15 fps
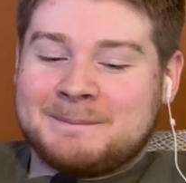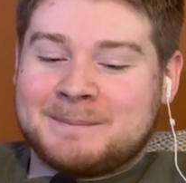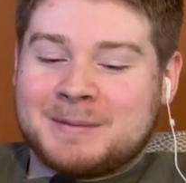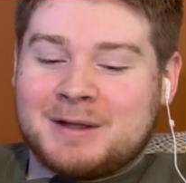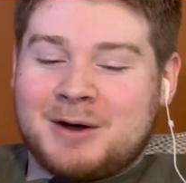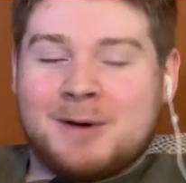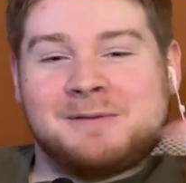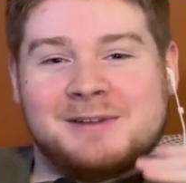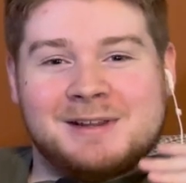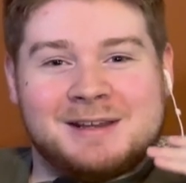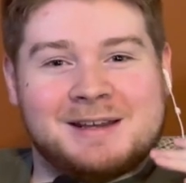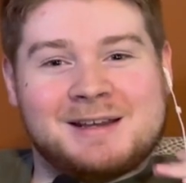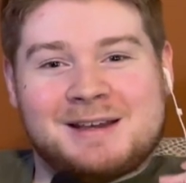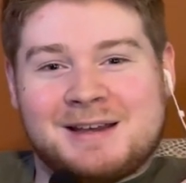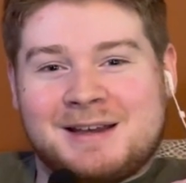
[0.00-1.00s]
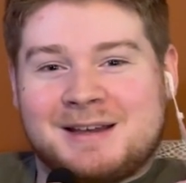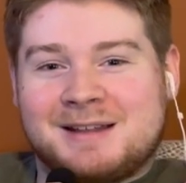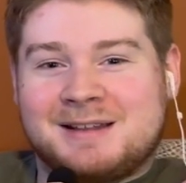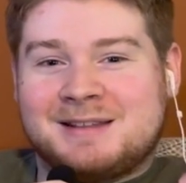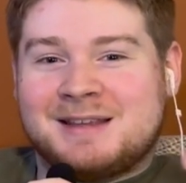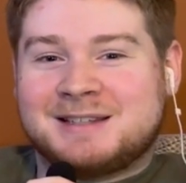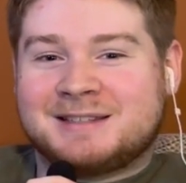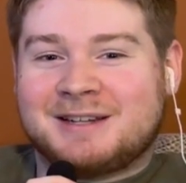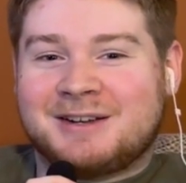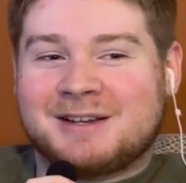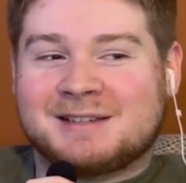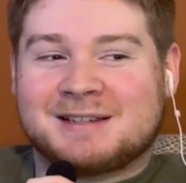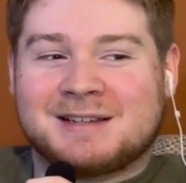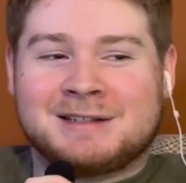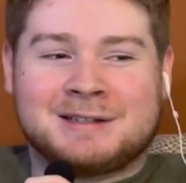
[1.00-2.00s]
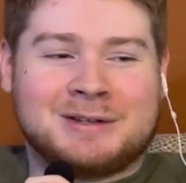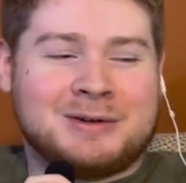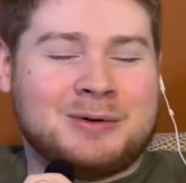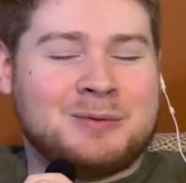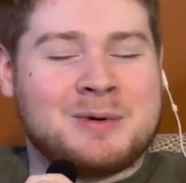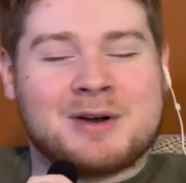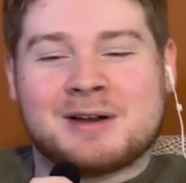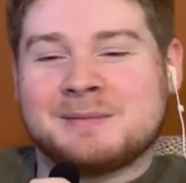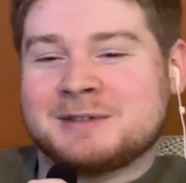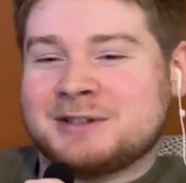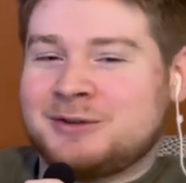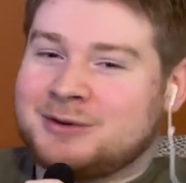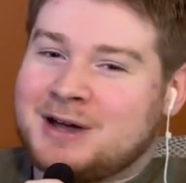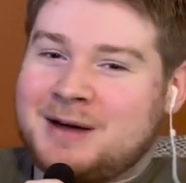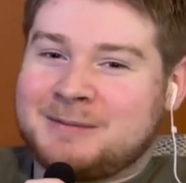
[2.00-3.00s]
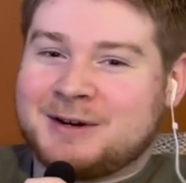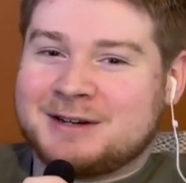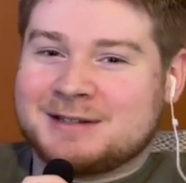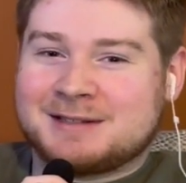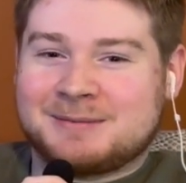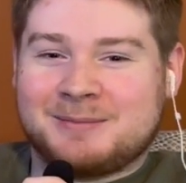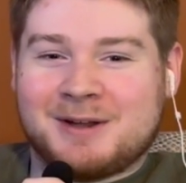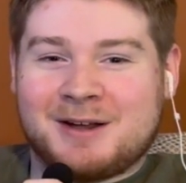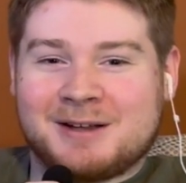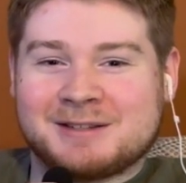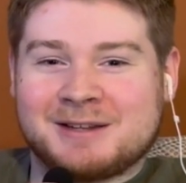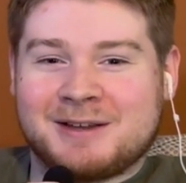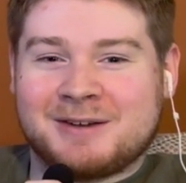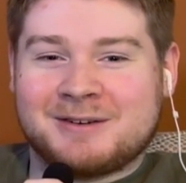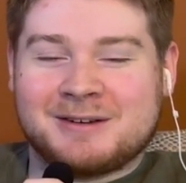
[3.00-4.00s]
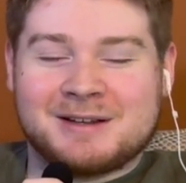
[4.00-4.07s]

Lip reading: Hopefully, this series is welcomes newcomers, but also